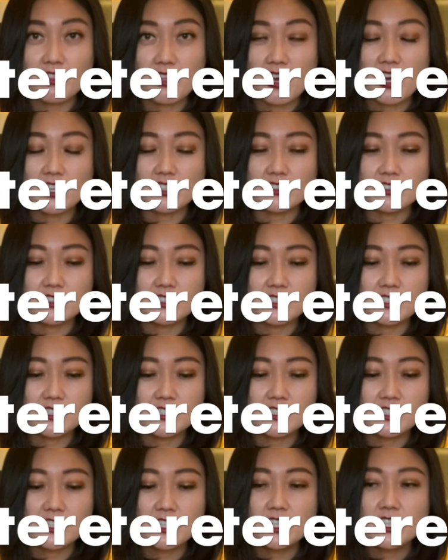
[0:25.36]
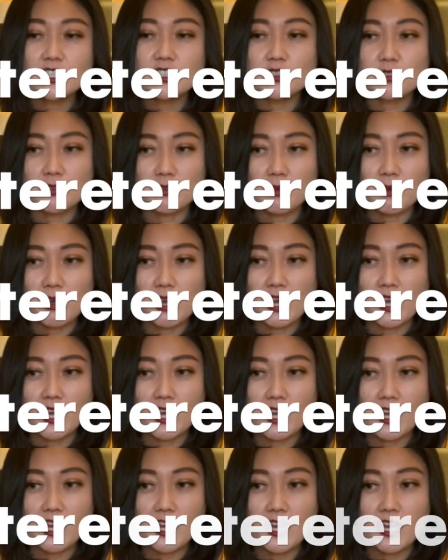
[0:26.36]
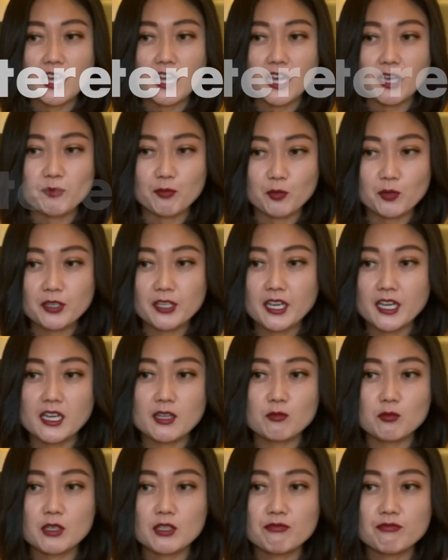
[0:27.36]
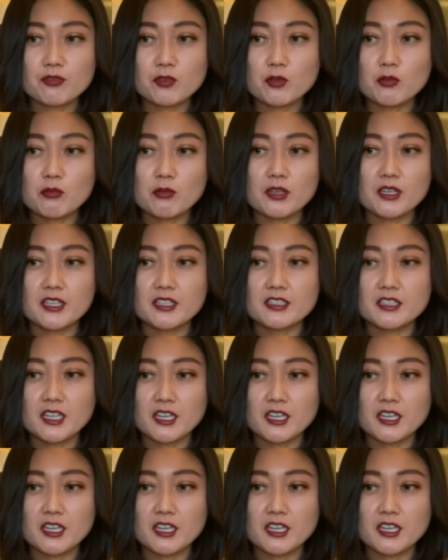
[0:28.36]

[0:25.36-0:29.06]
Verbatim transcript: Thoughts. So I've already had one full one,